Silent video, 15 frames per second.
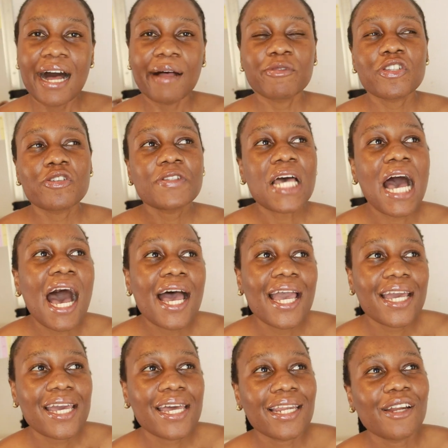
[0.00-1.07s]
I'm so
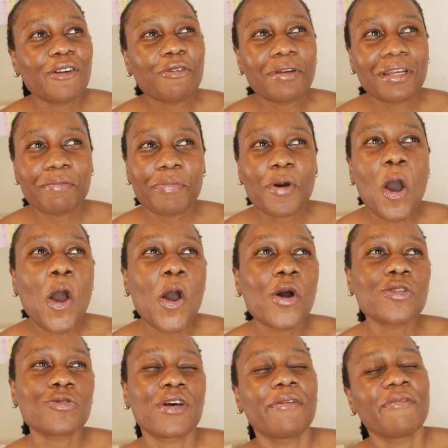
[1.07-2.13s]
tired, I don't want to
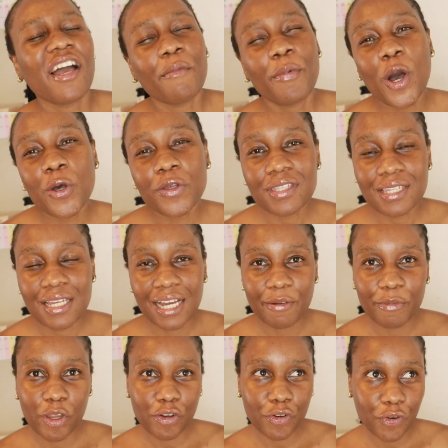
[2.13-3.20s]
post, why am I posting,
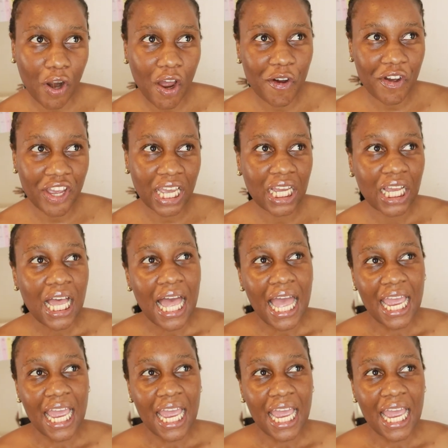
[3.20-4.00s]
I'm not growing.